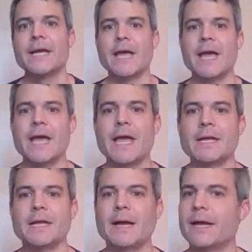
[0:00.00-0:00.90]

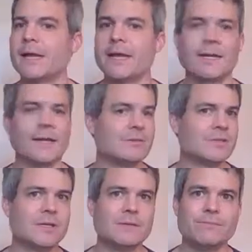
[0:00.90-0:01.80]
And uh, again, I was
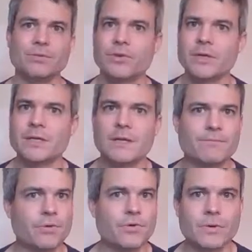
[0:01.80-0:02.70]
an unemployed,
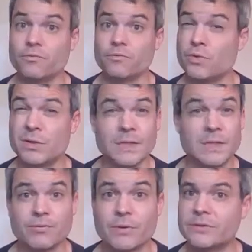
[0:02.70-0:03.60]
broke, really
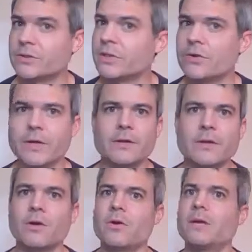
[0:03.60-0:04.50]
depressed security
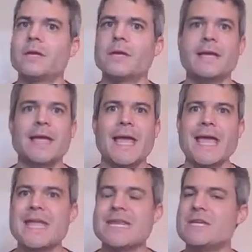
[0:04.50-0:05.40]
guard
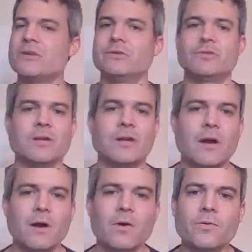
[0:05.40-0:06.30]
eight years
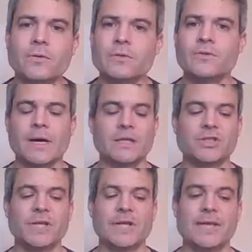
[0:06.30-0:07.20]
ago. Knew how to
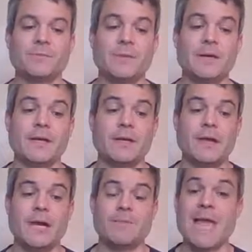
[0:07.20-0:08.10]
check
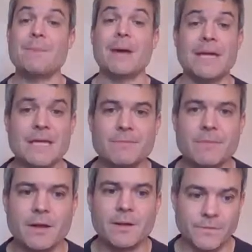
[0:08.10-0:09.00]
ESPN.com and my
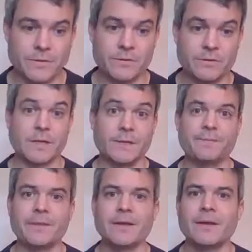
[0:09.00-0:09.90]
email. There it goes again.
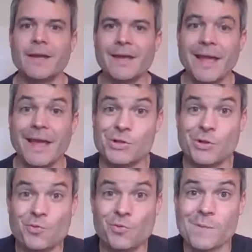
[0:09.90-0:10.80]
And
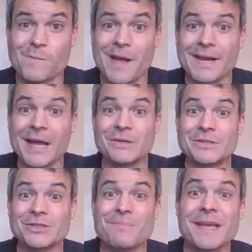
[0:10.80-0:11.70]
look where I'm at now.
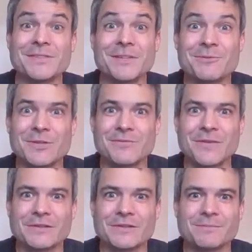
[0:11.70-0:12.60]
It's amazing when you
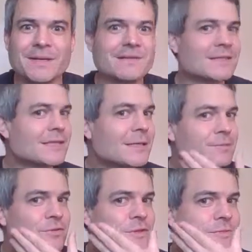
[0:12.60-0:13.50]
follow some basic
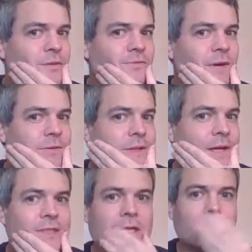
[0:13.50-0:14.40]
tips. Got the 5
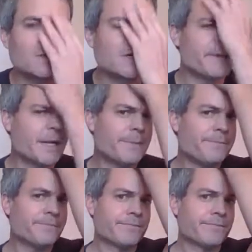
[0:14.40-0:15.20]
o'clock shadow coming in.